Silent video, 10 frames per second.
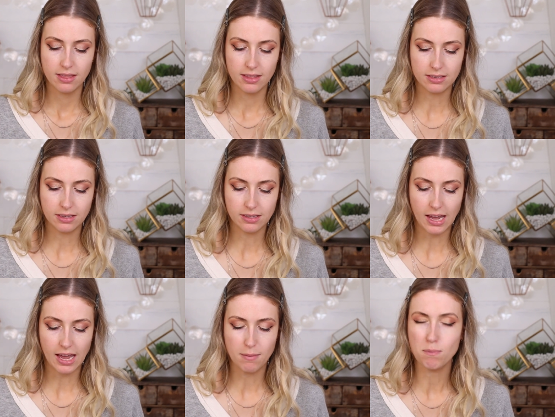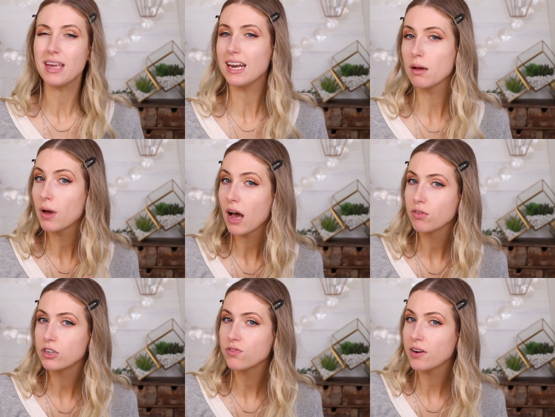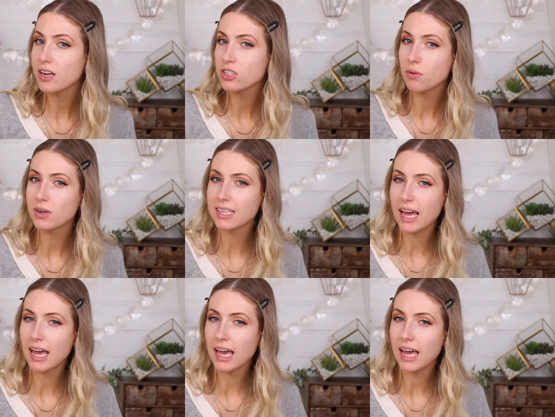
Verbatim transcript: This is a medium coverage foundation, I want to